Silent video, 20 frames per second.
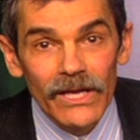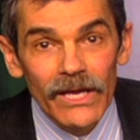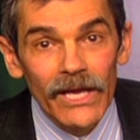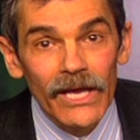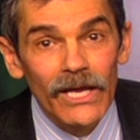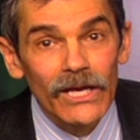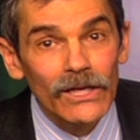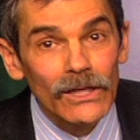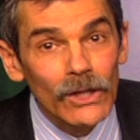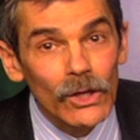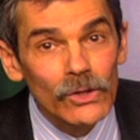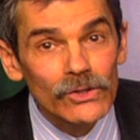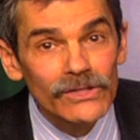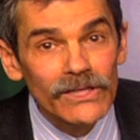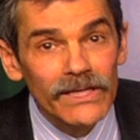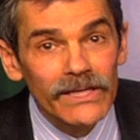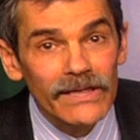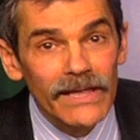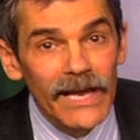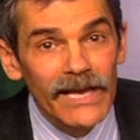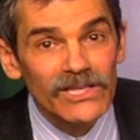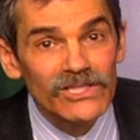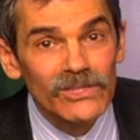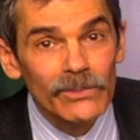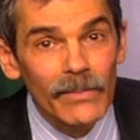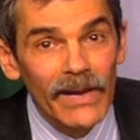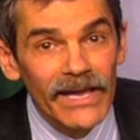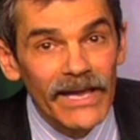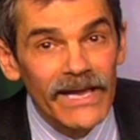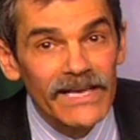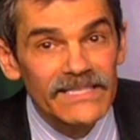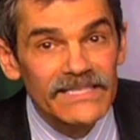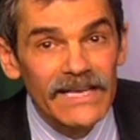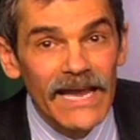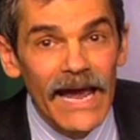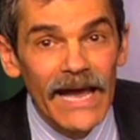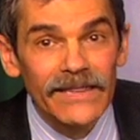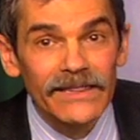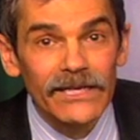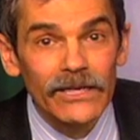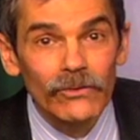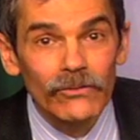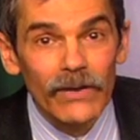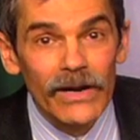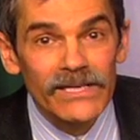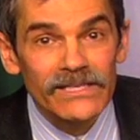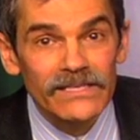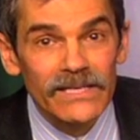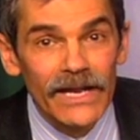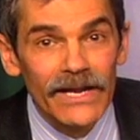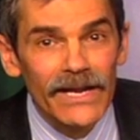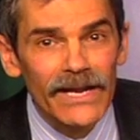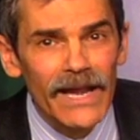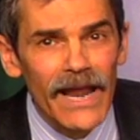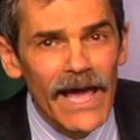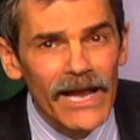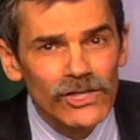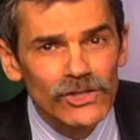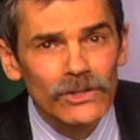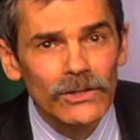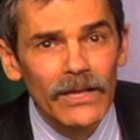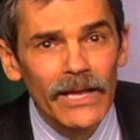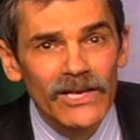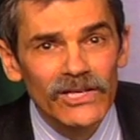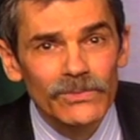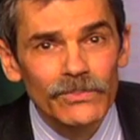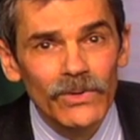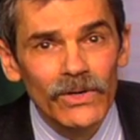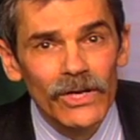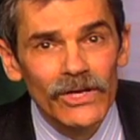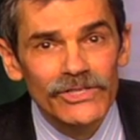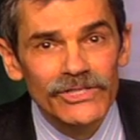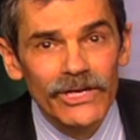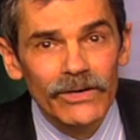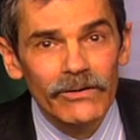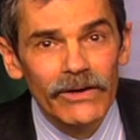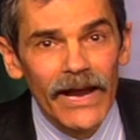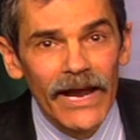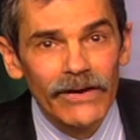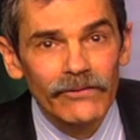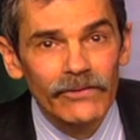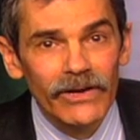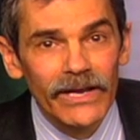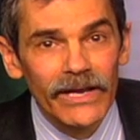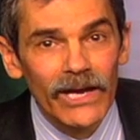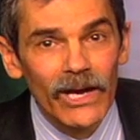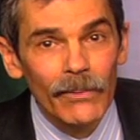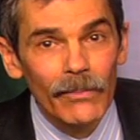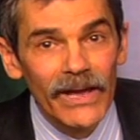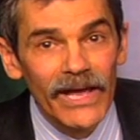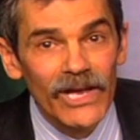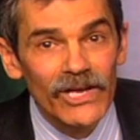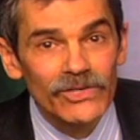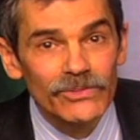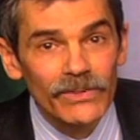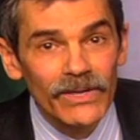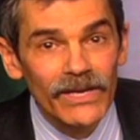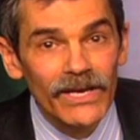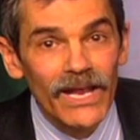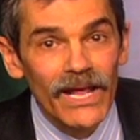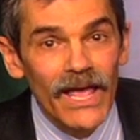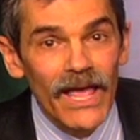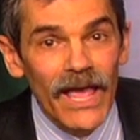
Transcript: In closing, thanks to my guest, Cathy Cress, a national expert on geriatric care management,